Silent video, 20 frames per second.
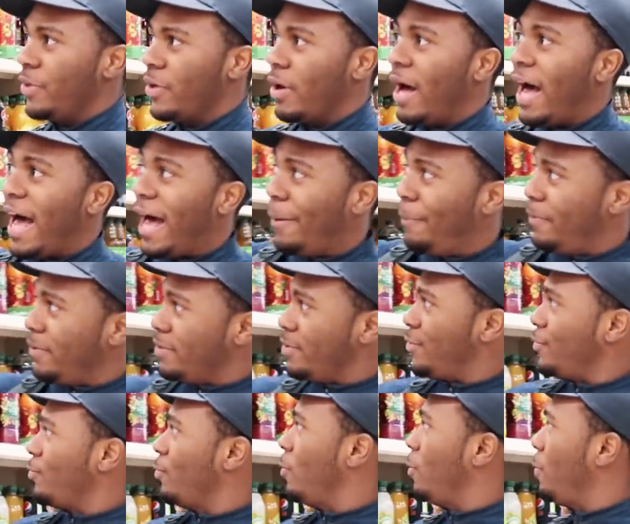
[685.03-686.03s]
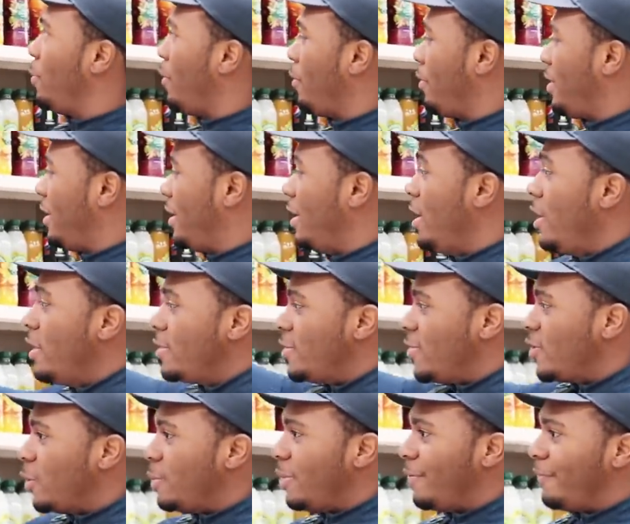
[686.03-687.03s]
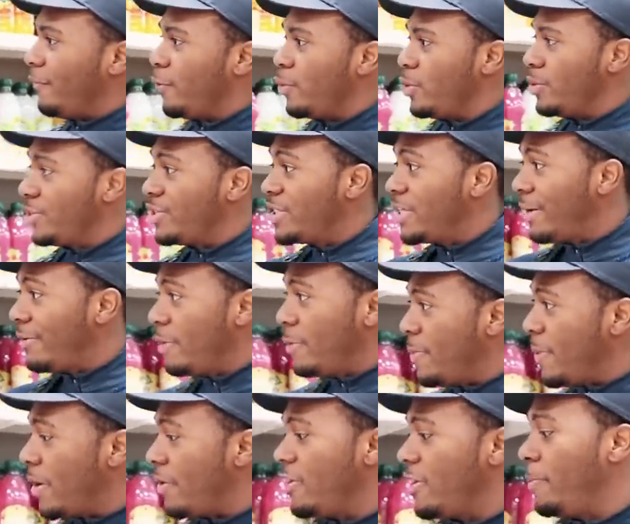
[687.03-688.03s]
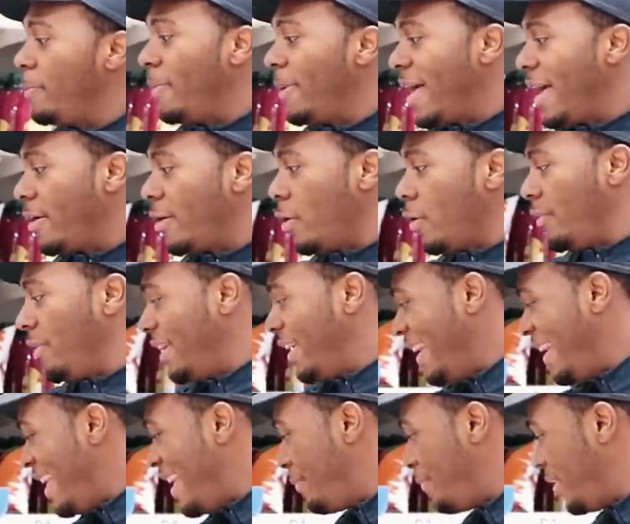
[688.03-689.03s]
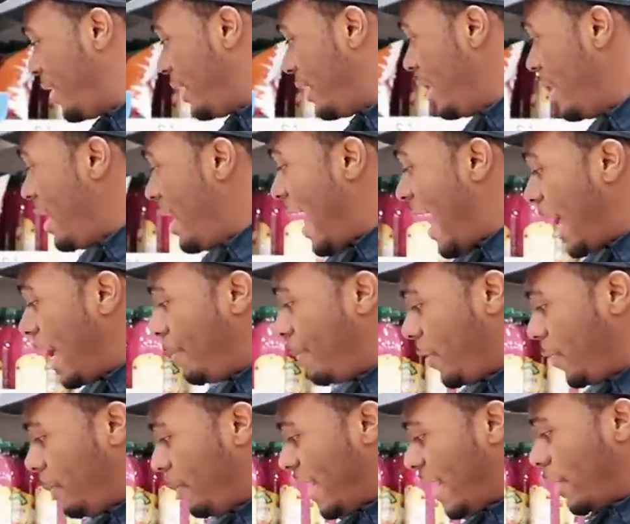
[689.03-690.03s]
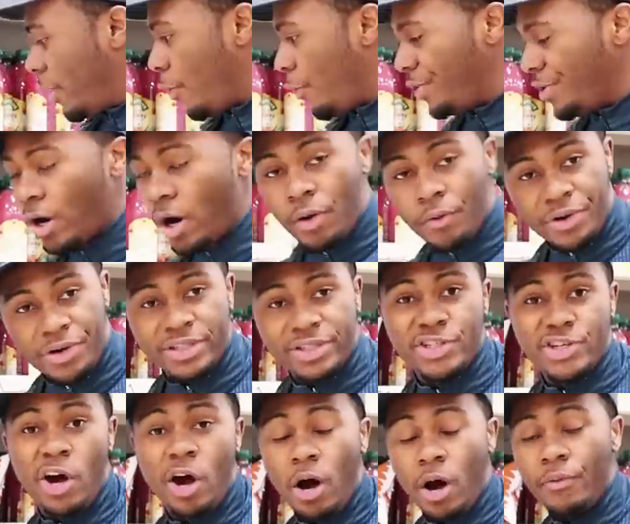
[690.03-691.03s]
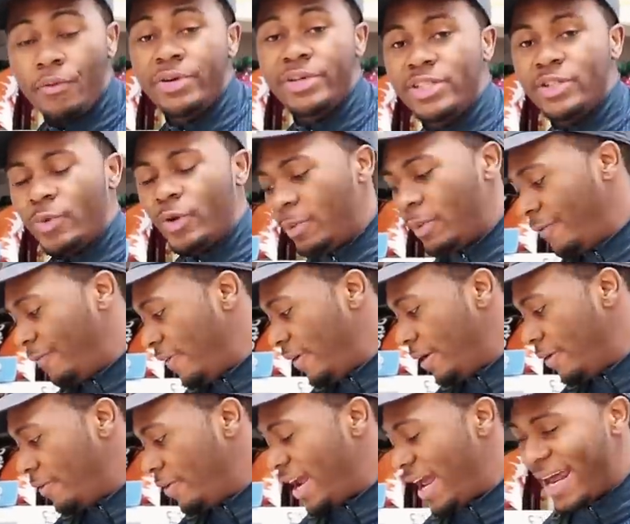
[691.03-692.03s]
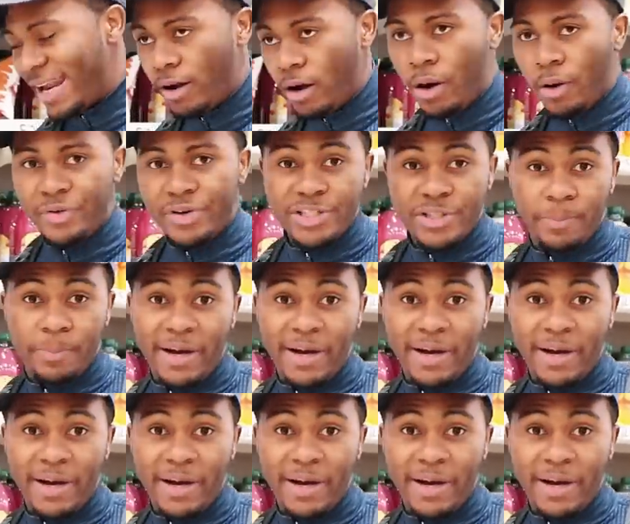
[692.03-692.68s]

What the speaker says: You've got apple and strawberry, summer fruits, cherry berry, blackcurrant, lemon, apple and blackcurrant, orange. Orange is one of my favorite, and orange and